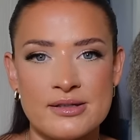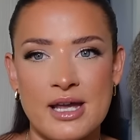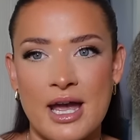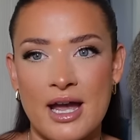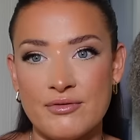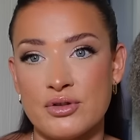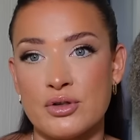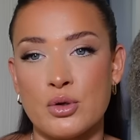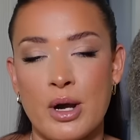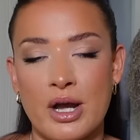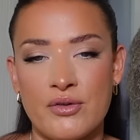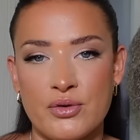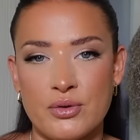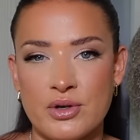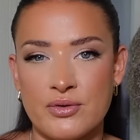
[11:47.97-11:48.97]
I have done quite
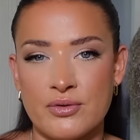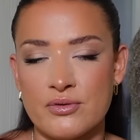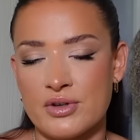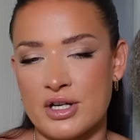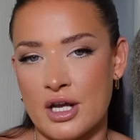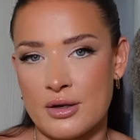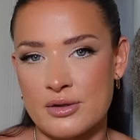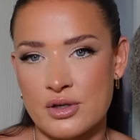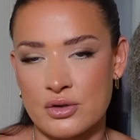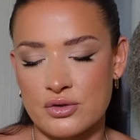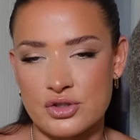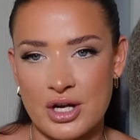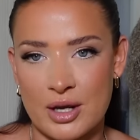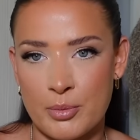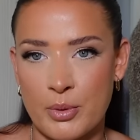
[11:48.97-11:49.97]
a few different videos on
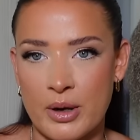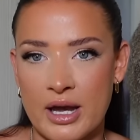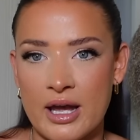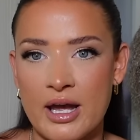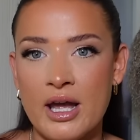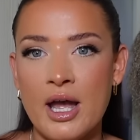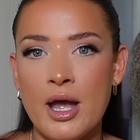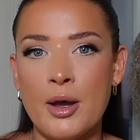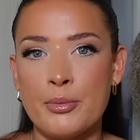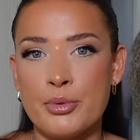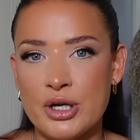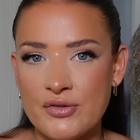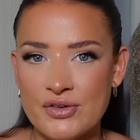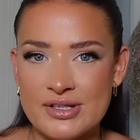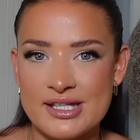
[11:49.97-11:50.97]
shapewear
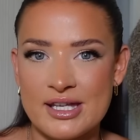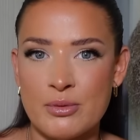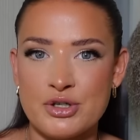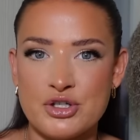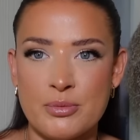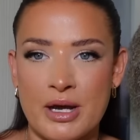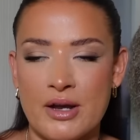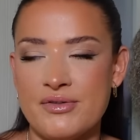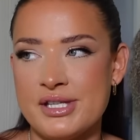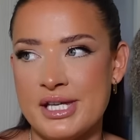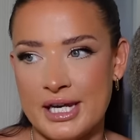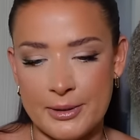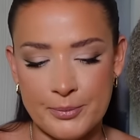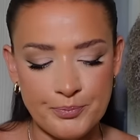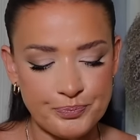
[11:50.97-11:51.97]
previously, which you might have
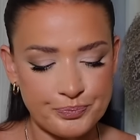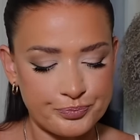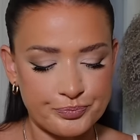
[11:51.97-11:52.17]
seen.